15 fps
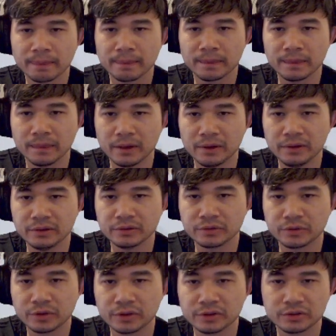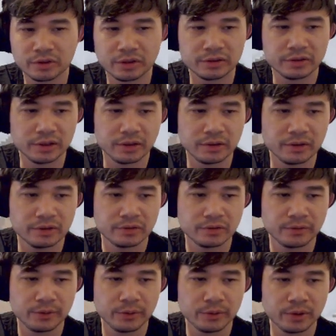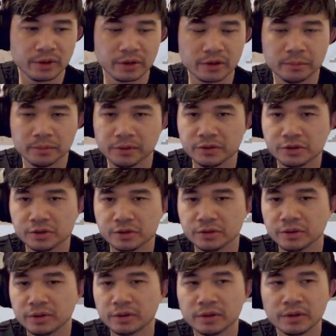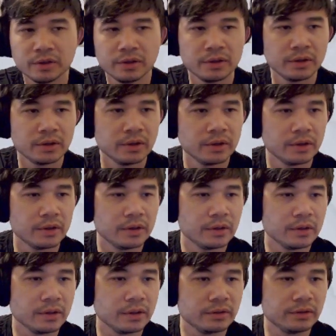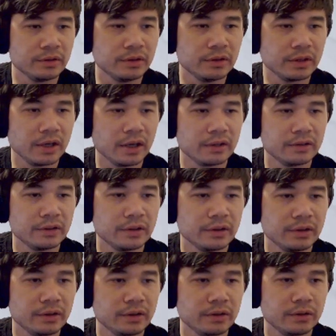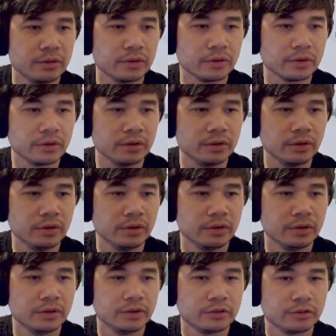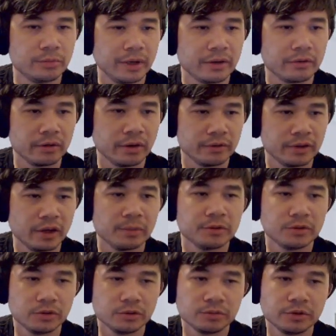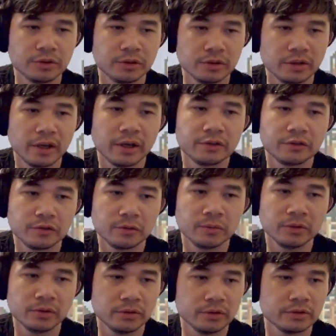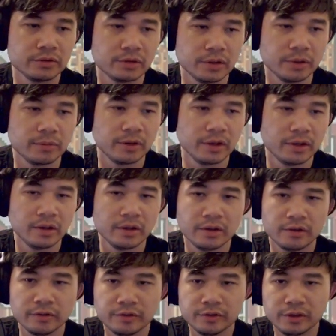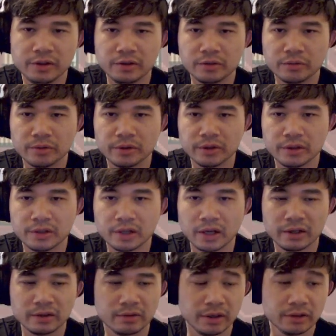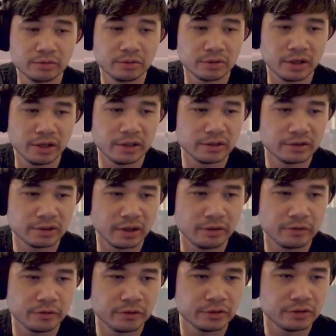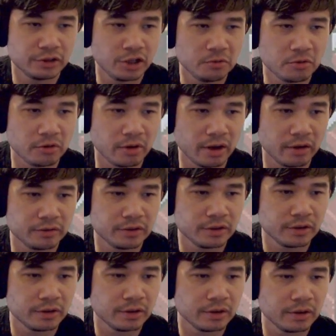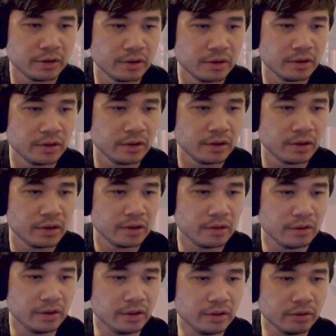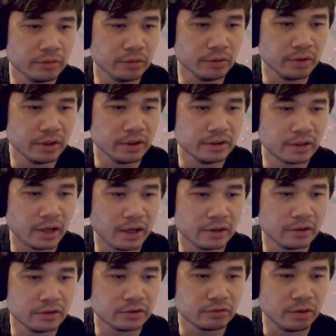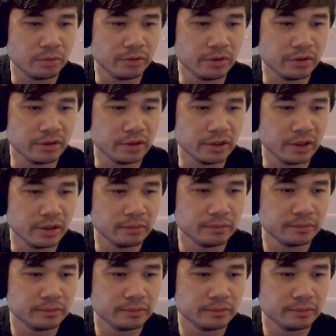None of these for us, so I'll take this for completion. Let's see, Nagate, Oracle. Dramatic Rev ×2 is pretty good. Etched Familiars, yep. Flitty Gariddi. I guess we're getting a Salferin's Shapecraft. Inga Runai's Oculus. Well, we don't need that.